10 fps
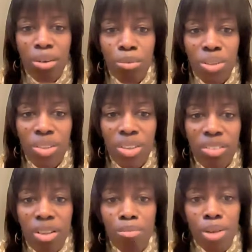And then we
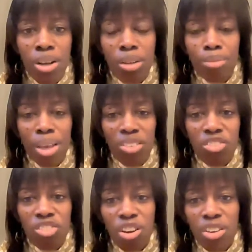did some
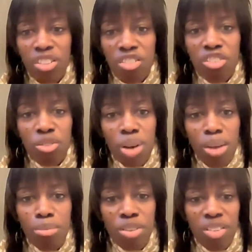HCR, in
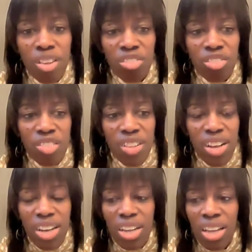situ hybridization
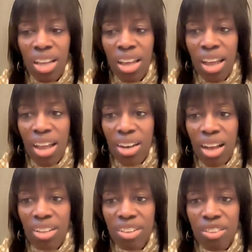staining,
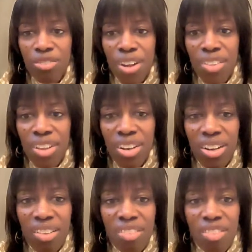and identified
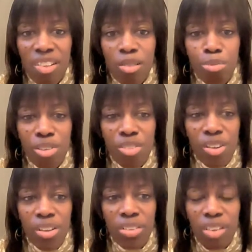that it is
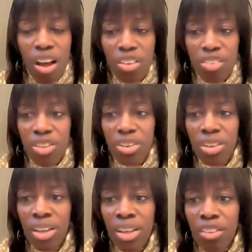expressing
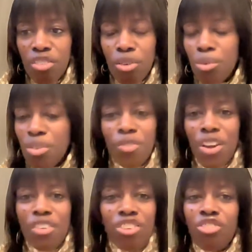toxin. So it was
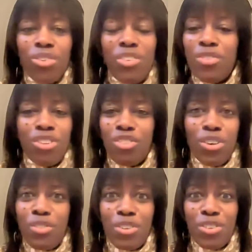a very joyful
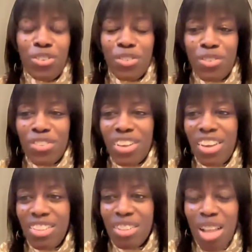
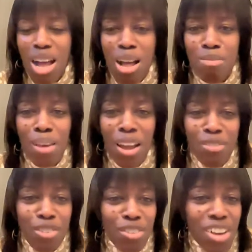day in the lab
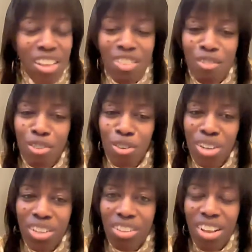after lots of
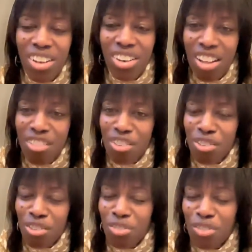toil and
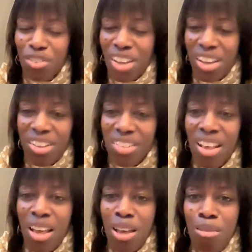not so joyful
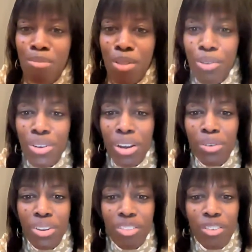days. But the
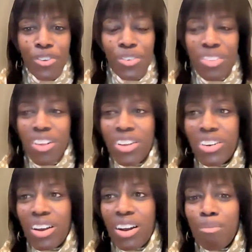one I wanted to focus
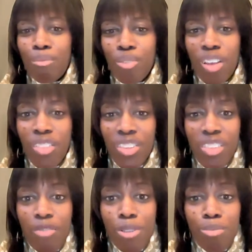on was
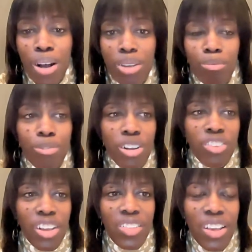on the cephalopod
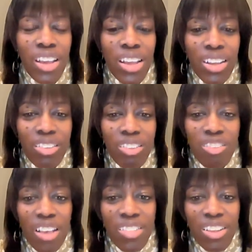project,
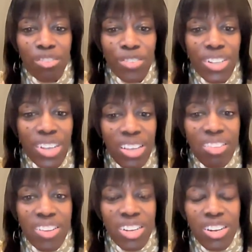because this, I think,
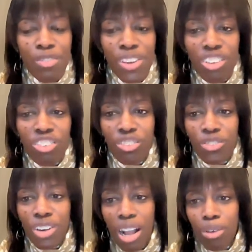really is an
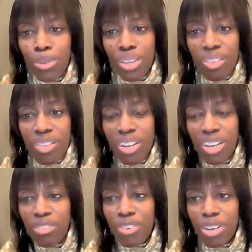innovation for how we can
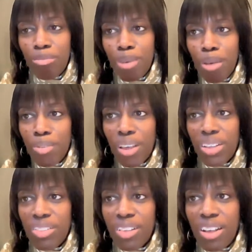study venom
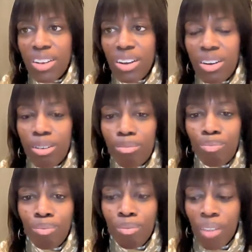peptides
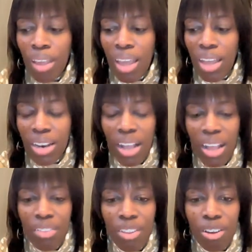
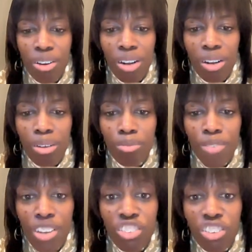and
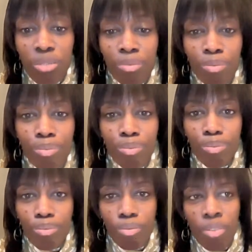their function.
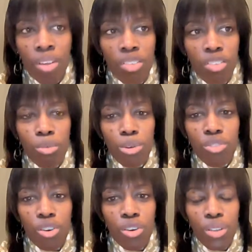
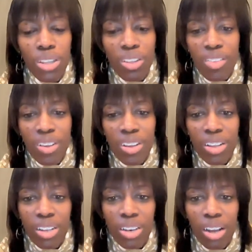So Woods Hole is
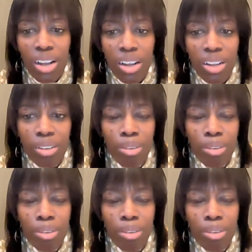in